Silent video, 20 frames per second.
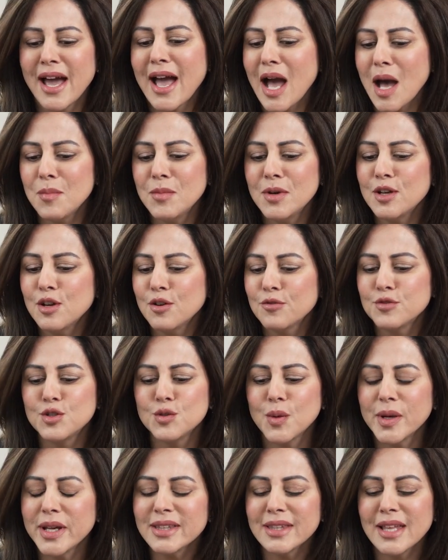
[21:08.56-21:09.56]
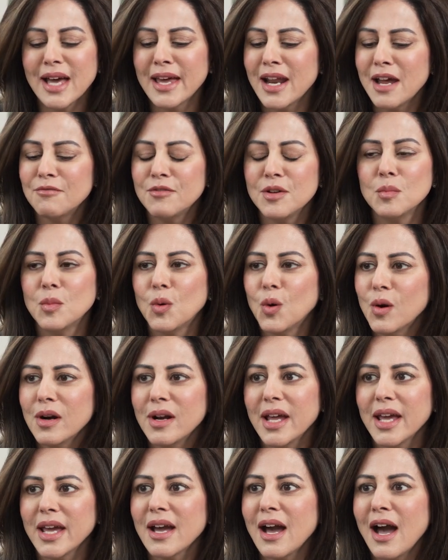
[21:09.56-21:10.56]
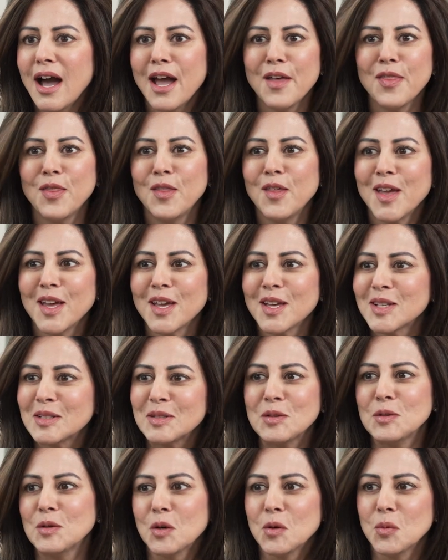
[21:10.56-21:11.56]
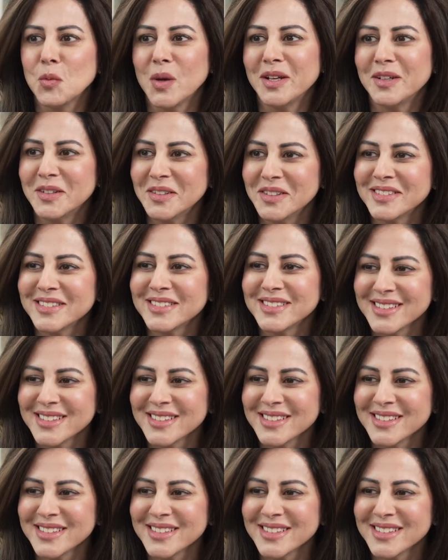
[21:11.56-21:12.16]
habit of doing that every morning, I think you're a winner.